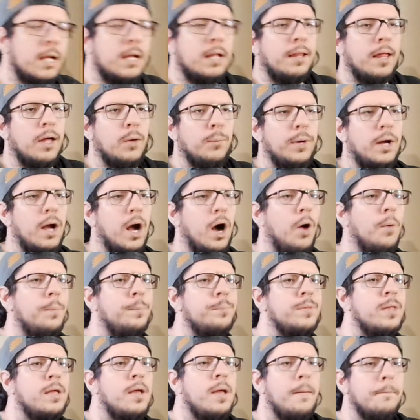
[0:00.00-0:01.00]
there we go.
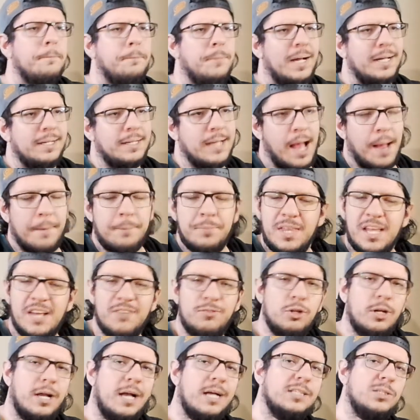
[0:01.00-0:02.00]
But yeah,
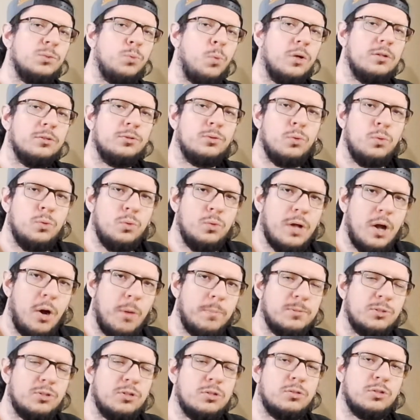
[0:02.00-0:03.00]
if you guys want to
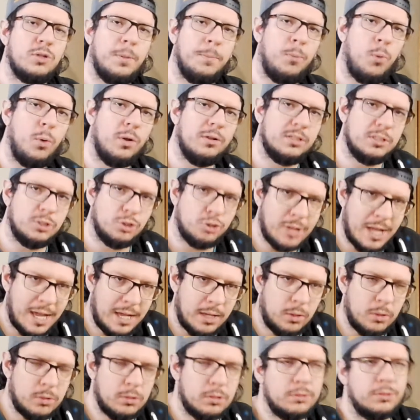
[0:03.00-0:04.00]
help support the
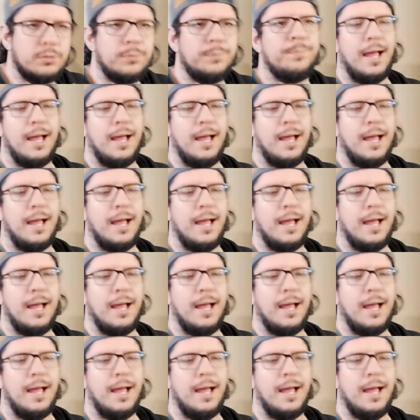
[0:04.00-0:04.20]
channel,